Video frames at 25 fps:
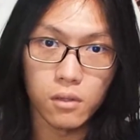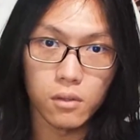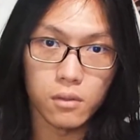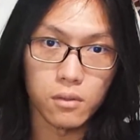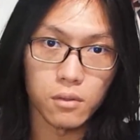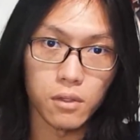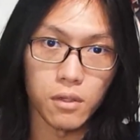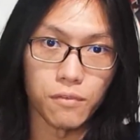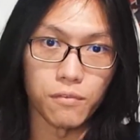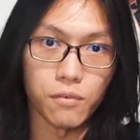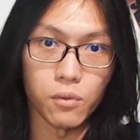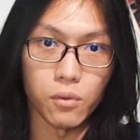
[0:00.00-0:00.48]

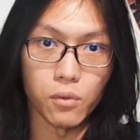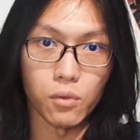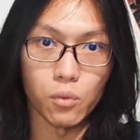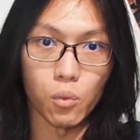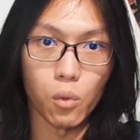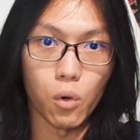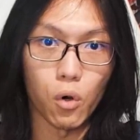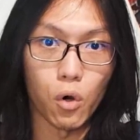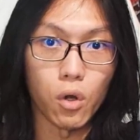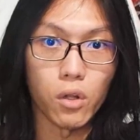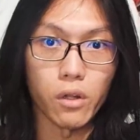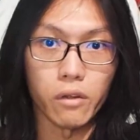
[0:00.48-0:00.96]
if you do
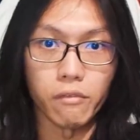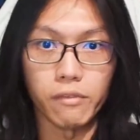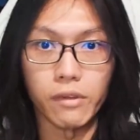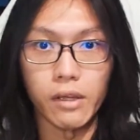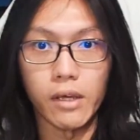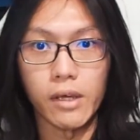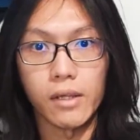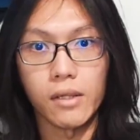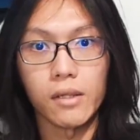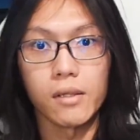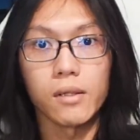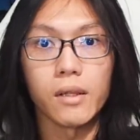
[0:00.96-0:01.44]
all of
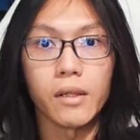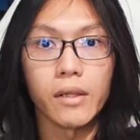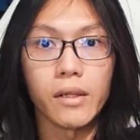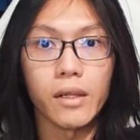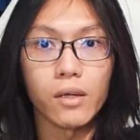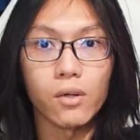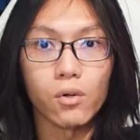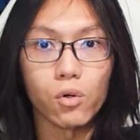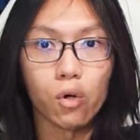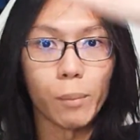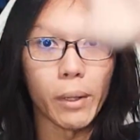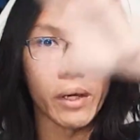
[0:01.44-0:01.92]
that and
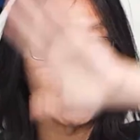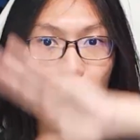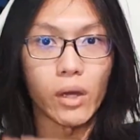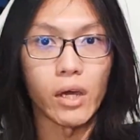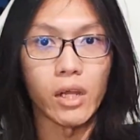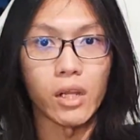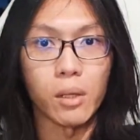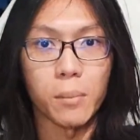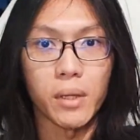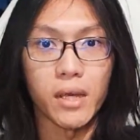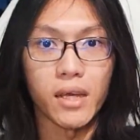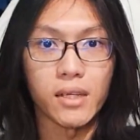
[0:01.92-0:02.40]
then go back to
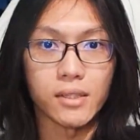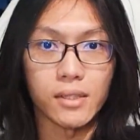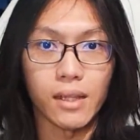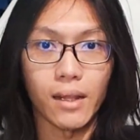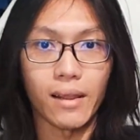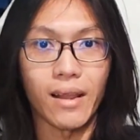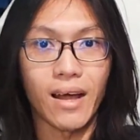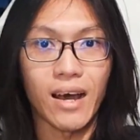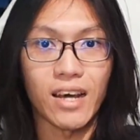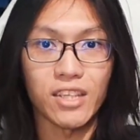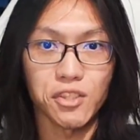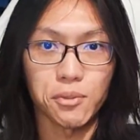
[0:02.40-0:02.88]
Animate as the
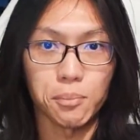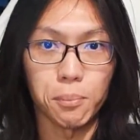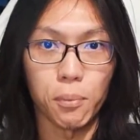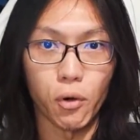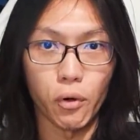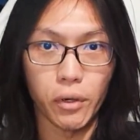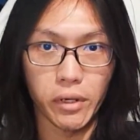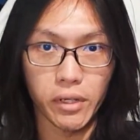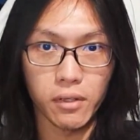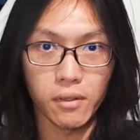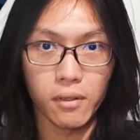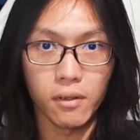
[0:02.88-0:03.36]
last
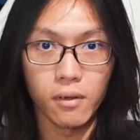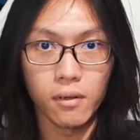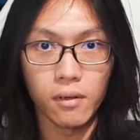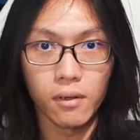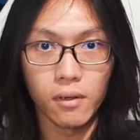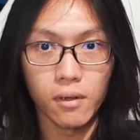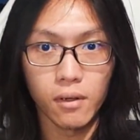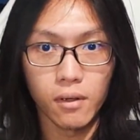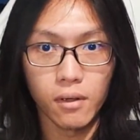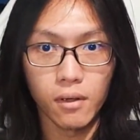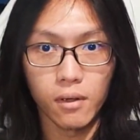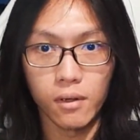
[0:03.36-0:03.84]
point,
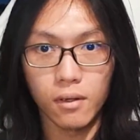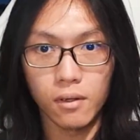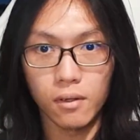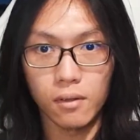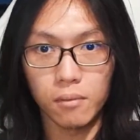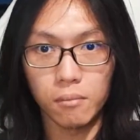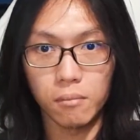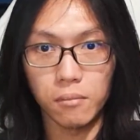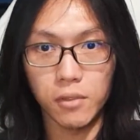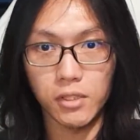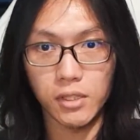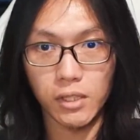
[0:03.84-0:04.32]

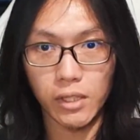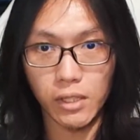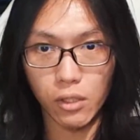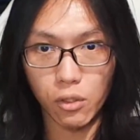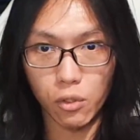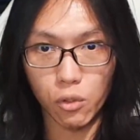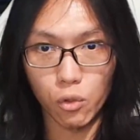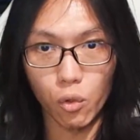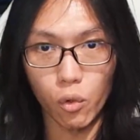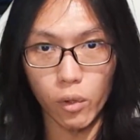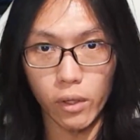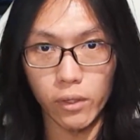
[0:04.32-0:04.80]
basically you
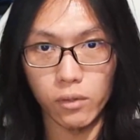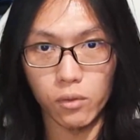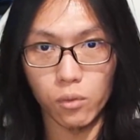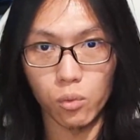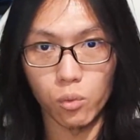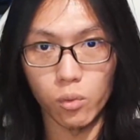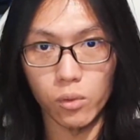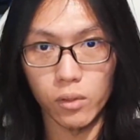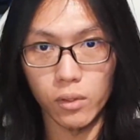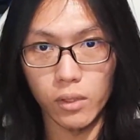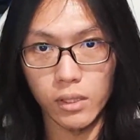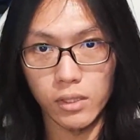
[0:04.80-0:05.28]
go
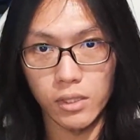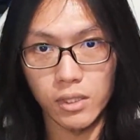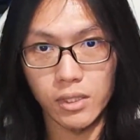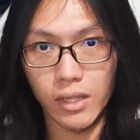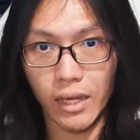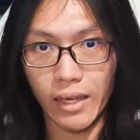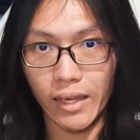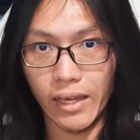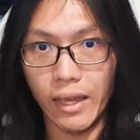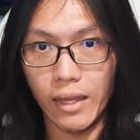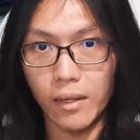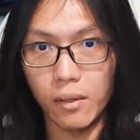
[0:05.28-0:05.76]
into the
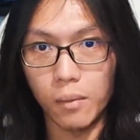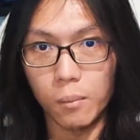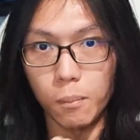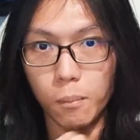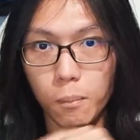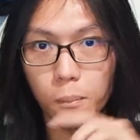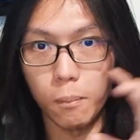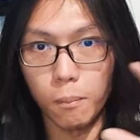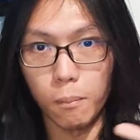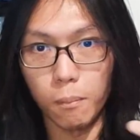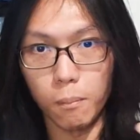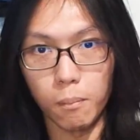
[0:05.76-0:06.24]
second
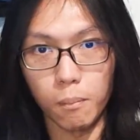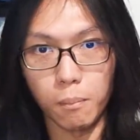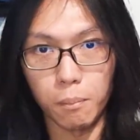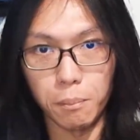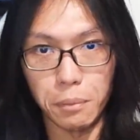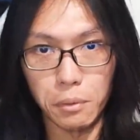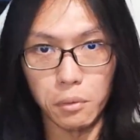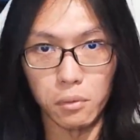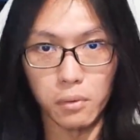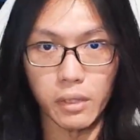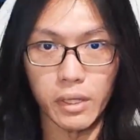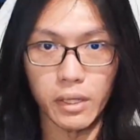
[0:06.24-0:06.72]

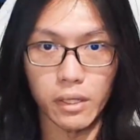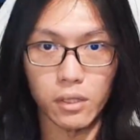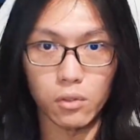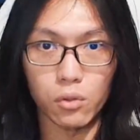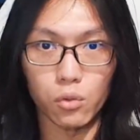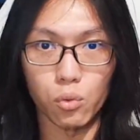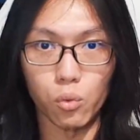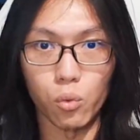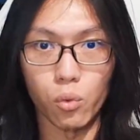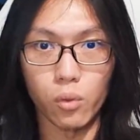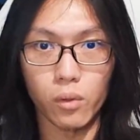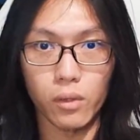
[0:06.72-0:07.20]
building
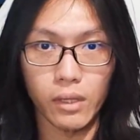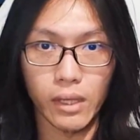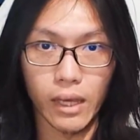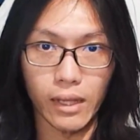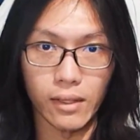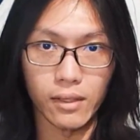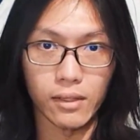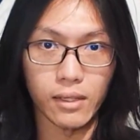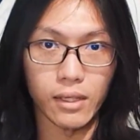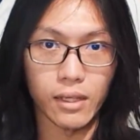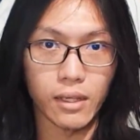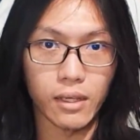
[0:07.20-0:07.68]
to get
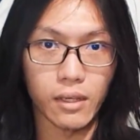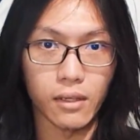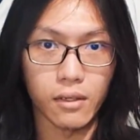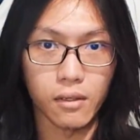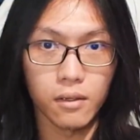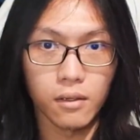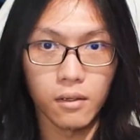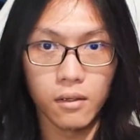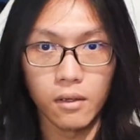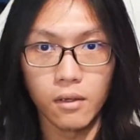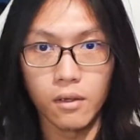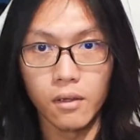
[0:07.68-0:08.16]
the ticket,
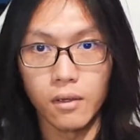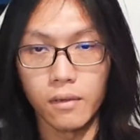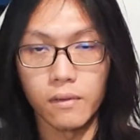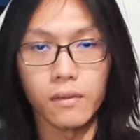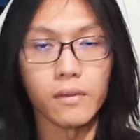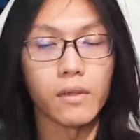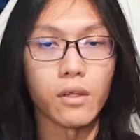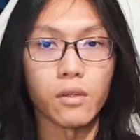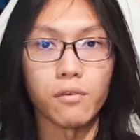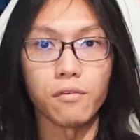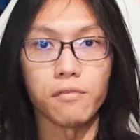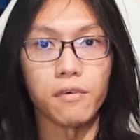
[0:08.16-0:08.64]

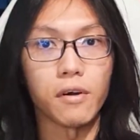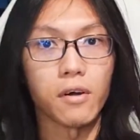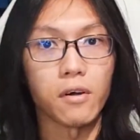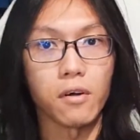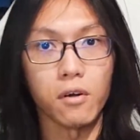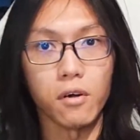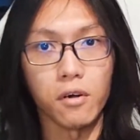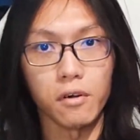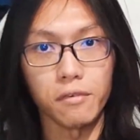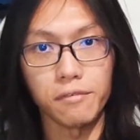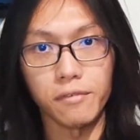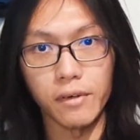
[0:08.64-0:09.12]
then you fuck
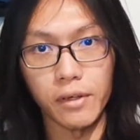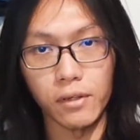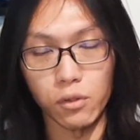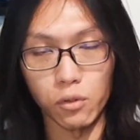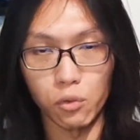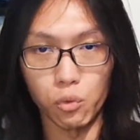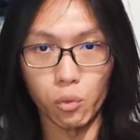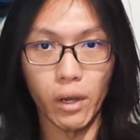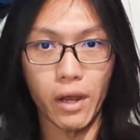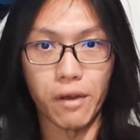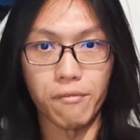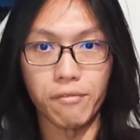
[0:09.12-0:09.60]
off and you
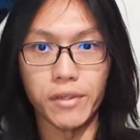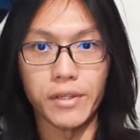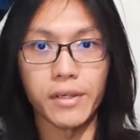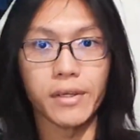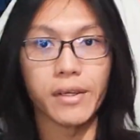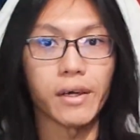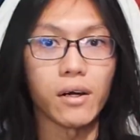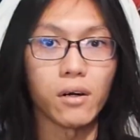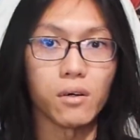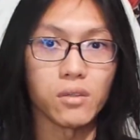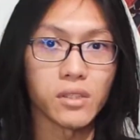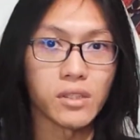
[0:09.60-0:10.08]
do everything
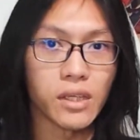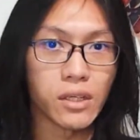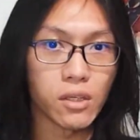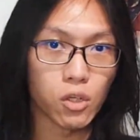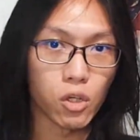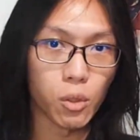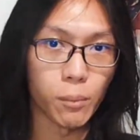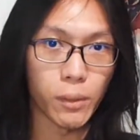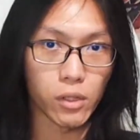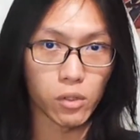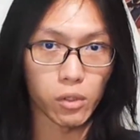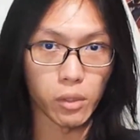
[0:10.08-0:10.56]
else, then go
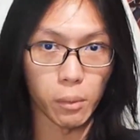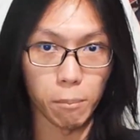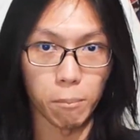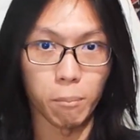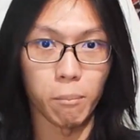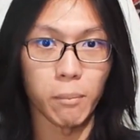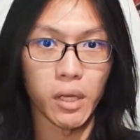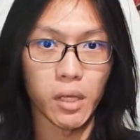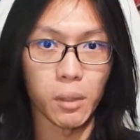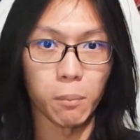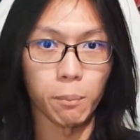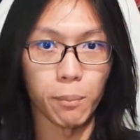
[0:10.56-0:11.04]
back to the
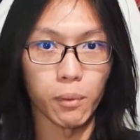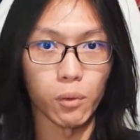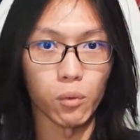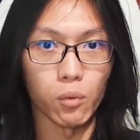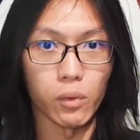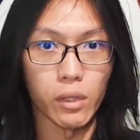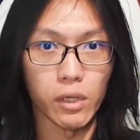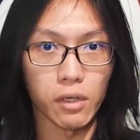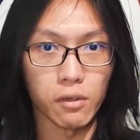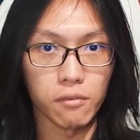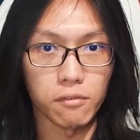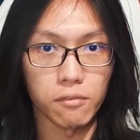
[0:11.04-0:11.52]
main
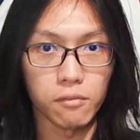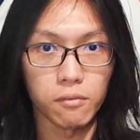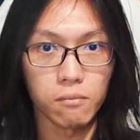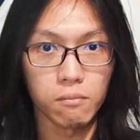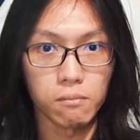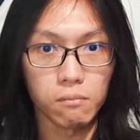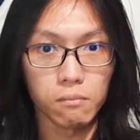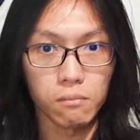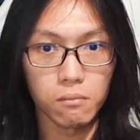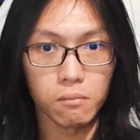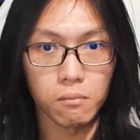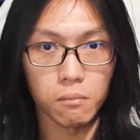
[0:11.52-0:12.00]
building,
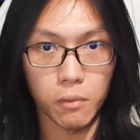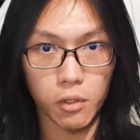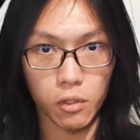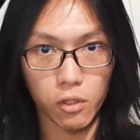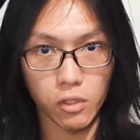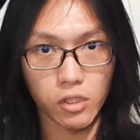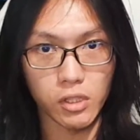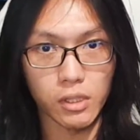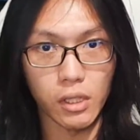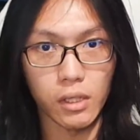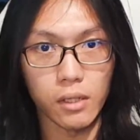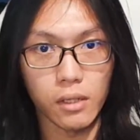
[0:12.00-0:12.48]

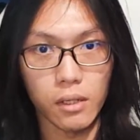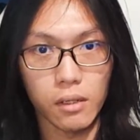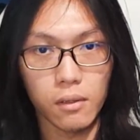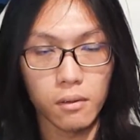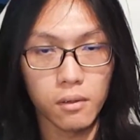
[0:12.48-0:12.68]
because the